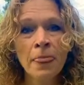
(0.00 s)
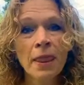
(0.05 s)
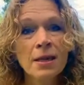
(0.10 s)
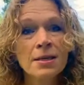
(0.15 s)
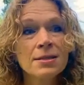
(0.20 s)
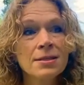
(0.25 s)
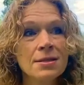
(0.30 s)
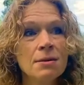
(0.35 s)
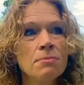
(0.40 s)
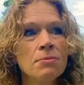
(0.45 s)

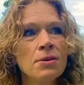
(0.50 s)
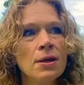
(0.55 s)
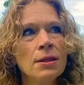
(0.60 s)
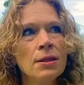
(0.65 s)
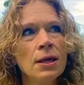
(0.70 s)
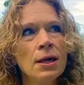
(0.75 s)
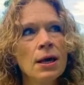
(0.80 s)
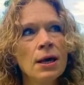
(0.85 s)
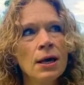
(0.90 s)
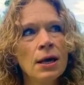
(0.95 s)

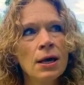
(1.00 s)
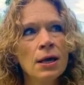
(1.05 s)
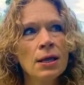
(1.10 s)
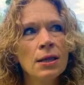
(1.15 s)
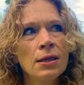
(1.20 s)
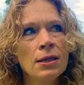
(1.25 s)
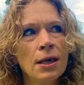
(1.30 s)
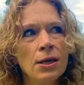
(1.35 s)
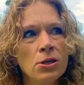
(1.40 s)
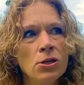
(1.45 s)
something
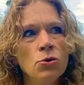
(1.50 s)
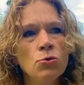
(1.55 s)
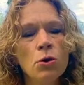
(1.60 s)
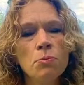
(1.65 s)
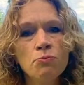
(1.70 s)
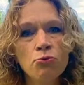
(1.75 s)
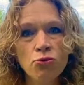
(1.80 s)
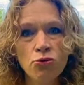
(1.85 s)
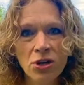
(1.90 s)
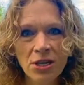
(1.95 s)
that you
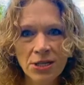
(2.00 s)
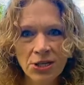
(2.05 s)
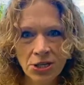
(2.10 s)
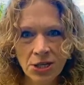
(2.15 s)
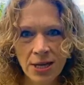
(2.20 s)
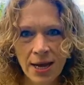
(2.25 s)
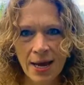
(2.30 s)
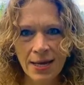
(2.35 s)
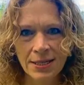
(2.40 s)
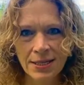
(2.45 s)

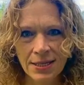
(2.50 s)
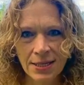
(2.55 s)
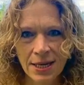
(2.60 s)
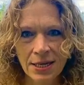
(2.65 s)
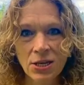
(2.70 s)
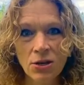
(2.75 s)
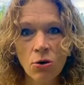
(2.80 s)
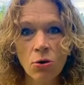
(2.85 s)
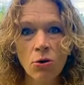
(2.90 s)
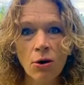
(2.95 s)
appreciate
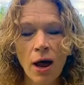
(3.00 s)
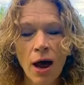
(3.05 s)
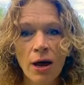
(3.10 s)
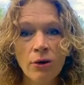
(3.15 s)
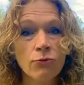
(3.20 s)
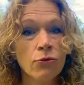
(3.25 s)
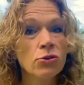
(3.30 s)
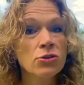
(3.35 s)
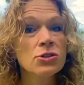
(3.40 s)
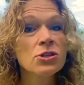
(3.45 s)
in your
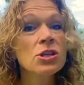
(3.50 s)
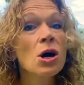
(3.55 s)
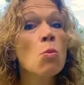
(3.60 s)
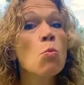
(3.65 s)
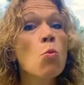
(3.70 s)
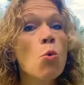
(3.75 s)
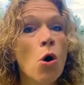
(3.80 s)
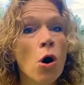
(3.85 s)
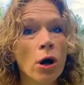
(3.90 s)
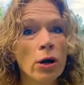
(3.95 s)
life or
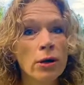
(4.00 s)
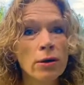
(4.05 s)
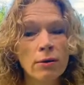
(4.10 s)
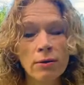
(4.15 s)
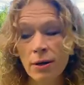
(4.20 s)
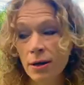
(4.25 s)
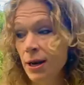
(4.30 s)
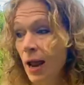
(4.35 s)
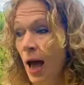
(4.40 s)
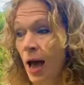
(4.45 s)
someone,
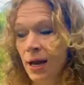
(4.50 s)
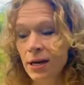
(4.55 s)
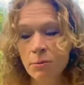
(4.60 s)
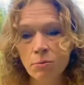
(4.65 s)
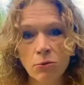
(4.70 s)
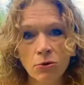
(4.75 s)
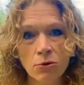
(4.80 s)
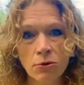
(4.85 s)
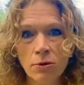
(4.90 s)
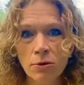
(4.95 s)
an
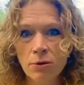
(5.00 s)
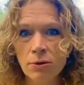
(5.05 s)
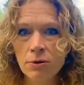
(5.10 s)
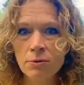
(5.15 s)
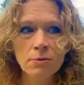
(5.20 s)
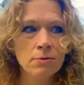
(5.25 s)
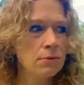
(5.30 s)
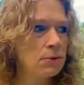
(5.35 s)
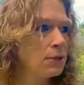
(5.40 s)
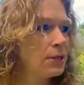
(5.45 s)
animal,
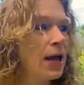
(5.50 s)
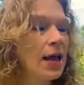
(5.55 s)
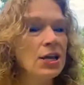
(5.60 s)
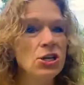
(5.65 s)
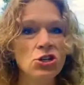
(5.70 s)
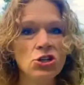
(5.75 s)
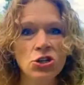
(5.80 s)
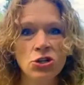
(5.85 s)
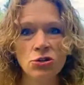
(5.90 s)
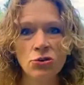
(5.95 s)

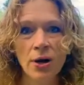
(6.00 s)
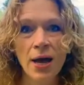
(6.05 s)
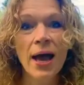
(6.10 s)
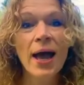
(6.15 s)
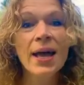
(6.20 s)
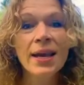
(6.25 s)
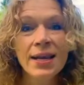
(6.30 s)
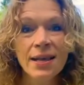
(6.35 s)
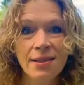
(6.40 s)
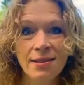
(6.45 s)
nature,
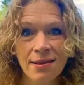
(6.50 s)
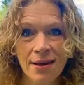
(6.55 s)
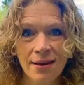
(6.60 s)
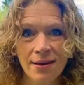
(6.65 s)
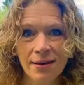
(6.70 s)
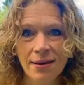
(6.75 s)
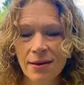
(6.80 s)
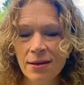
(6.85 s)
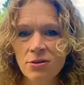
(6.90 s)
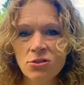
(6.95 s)
anything.
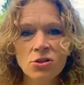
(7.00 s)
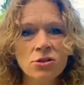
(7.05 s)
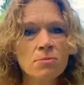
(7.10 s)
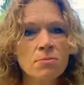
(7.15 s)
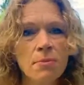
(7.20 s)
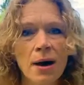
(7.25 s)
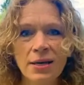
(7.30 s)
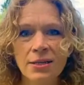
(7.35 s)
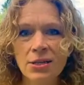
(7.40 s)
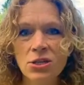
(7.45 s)
It doesn't
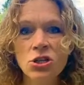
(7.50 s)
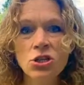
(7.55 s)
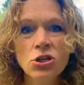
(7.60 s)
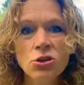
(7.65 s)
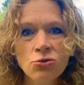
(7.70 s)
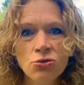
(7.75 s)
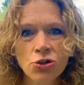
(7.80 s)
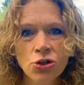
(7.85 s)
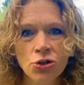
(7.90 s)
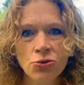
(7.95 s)
matter.
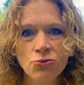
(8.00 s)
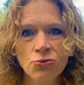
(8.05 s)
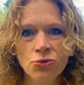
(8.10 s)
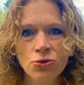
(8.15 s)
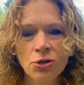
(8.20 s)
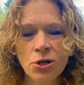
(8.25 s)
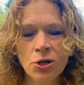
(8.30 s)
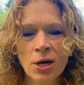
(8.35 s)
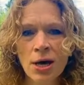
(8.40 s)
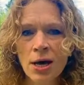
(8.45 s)
You
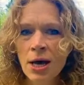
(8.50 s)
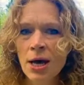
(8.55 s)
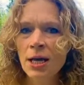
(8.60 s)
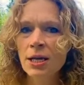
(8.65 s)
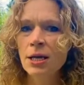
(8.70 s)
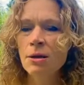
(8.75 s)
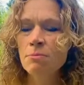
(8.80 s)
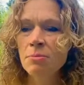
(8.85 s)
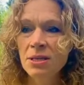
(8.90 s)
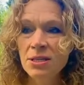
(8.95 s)
choose.
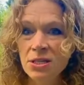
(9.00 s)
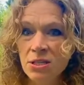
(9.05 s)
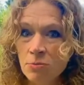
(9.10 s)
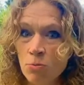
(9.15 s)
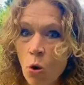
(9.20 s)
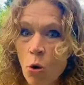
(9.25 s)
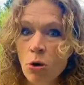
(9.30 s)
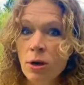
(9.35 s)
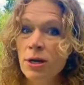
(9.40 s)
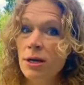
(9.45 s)
It can be
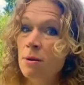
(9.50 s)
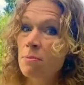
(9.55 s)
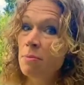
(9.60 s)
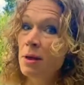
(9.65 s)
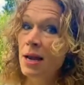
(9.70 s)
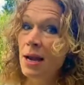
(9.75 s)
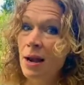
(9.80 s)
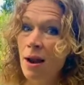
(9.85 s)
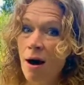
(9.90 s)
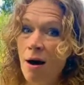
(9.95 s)
small, it can
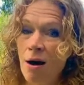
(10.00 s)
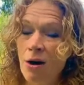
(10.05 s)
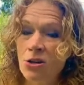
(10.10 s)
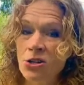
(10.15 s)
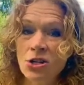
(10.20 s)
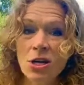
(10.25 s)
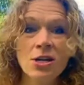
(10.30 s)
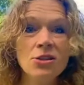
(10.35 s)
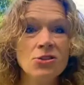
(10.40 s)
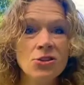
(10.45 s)
be
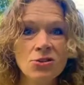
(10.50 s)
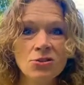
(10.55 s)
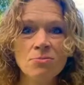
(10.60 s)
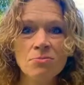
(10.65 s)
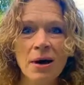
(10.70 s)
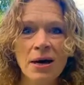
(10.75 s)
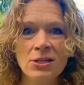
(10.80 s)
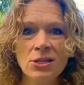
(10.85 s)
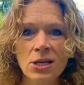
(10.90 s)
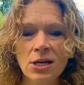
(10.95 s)
large. It doesn't
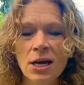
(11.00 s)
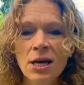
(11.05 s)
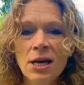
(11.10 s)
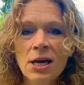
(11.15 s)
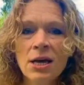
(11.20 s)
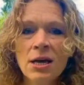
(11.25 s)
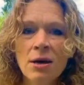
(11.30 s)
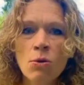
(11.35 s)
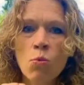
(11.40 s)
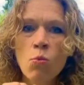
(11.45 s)
matter.
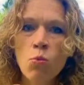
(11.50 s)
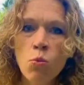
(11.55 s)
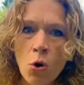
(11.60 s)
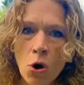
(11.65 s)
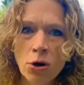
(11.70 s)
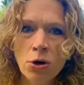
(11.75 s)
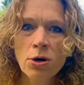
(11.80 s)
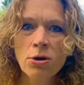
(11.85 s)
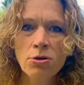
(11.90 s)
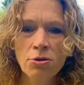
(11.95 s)

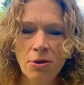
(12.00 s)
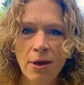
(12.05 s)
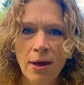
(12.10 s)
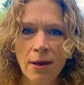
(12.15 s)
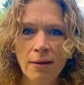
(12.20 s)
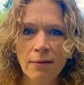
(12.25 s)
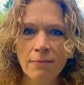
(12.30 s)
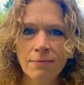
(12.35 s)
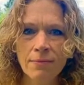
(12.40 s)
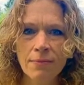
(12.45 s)
One
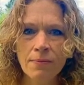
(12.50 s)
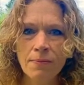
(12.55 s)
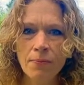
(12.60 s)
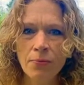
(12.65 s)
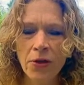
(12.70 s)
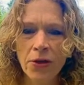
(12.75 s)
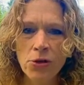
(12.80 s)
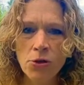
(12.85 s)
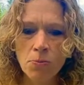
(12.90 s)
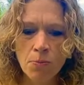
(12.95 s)
thing
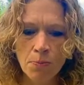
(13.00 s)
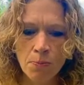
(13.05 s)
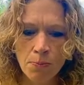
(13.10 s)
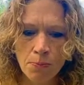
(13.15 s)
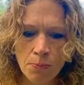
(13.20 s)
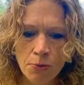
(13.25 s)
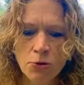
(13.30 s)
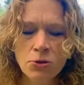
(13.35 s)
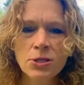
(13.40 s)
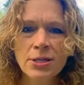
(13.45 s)
that you
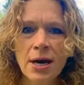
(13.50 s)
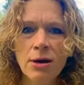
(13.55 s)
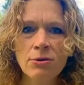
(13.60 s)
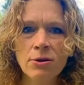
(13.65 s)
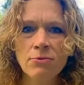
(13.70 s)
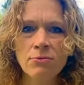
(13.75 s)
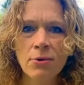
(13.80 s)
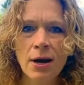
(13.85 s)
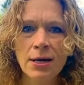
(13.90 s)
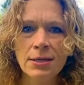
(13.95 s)
put down
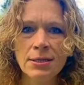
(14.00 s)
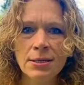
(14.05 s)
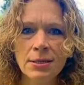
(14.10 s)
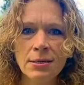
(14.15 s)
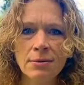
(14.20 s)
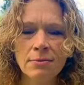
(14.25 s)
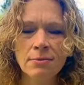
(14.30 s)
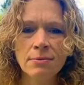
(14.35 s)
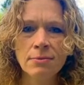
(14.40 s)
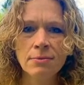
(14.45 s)
in writing,